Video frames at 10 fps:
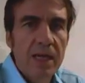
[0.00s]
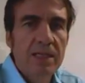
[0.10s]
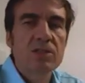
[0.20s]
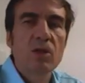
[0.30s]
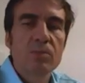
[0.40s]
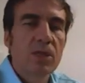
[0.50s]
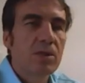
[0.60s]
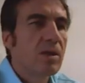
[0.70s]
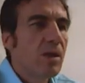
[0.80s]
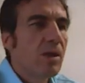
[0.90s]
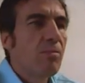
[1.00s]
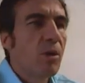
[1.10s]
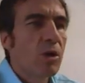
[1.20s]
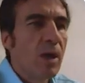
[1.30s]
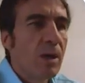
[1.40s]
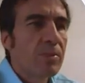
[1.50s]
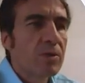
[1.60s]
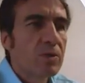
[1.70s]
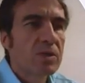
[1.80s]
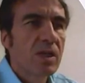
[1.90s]
and top down. Bottom up,
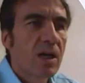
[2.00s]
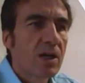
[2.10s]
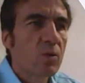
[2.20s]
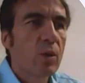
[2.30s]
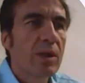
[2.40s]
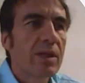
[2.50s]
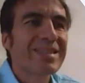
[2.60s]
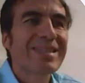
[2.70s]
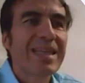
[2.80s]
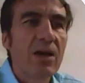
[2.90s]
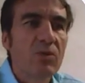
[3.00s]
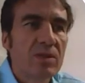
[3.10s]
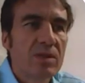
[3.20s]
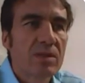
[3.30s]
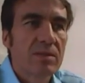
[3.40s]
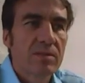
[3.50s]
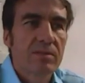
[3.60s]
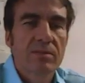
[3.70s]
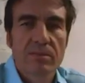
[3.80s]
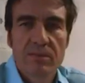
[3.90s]
you start with sounds.
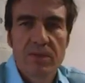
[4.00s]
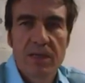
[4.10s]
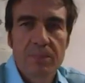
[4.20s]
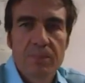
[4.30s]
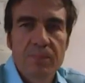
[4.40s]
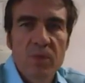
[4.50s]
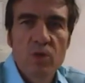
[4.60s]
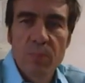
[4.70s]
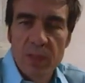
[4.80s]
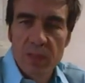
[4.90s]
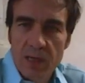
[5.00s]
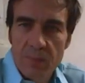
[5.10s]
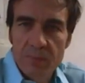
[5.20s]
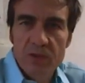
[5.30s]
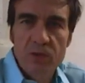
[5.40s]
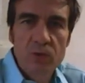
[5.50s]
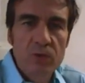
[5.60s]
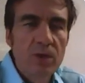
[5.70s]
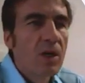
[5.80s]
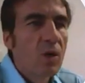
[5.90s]
Right? You build up
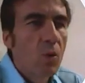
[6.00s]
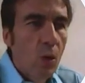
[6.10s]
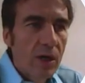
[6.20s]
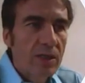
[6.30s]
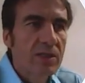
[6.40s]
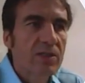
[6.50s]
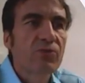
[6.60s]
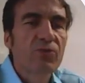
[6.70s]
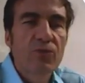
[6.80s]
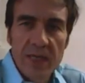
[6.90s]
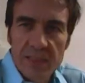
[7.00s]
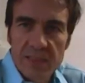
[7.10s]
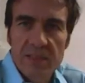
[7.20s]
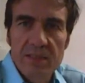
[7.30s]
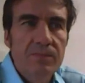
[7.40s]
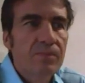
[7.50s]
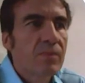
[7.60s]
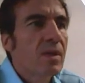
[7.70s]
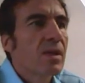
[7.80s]
to words and phrases.